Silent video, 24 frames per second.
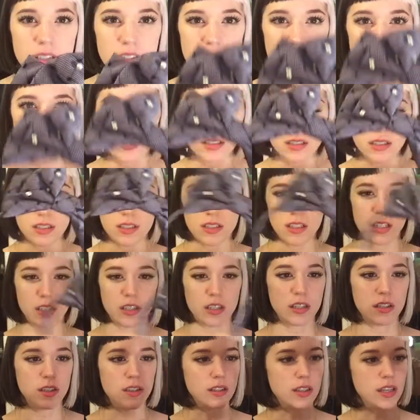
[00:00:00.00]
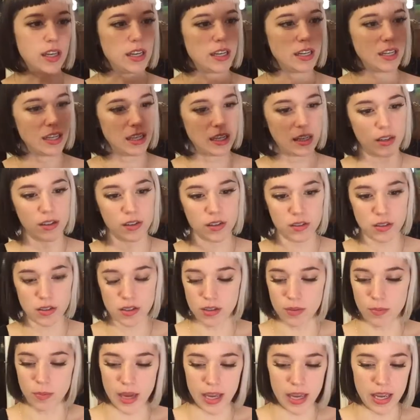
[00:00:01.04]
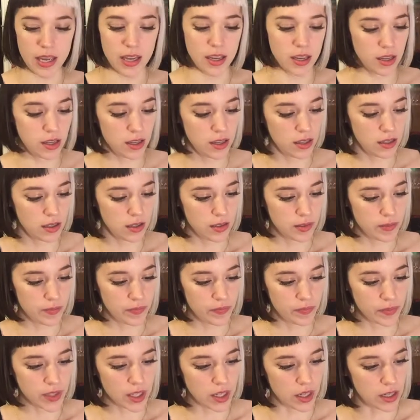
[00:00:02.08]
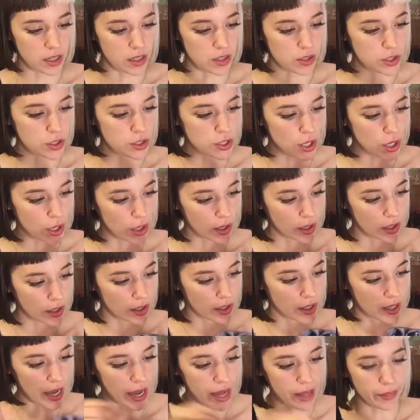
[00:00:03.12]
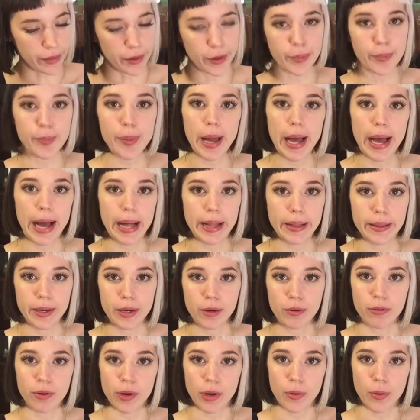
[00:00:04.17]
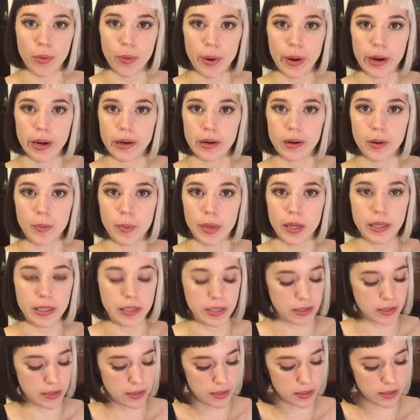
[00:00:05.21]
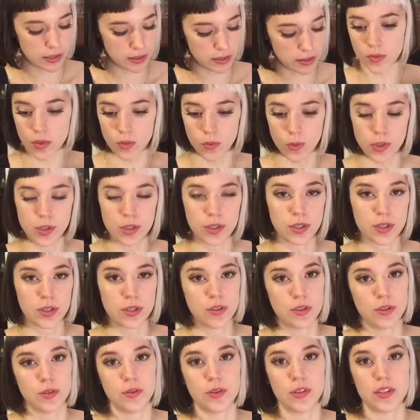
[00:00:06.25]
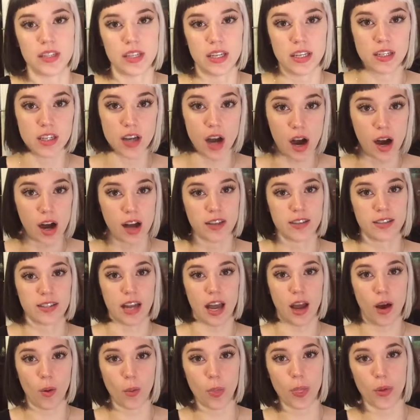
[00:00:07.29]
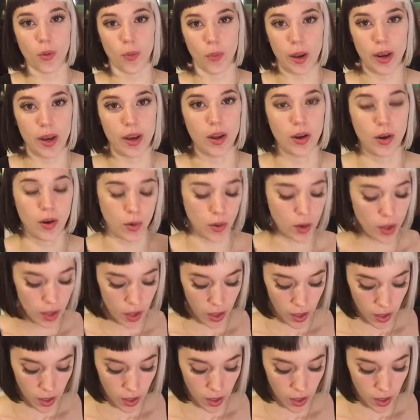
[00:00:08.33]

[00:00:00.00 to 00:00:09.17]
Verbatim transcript: still adheres to my kind of dark color palette requirements, which you'll soon see tossed out the window,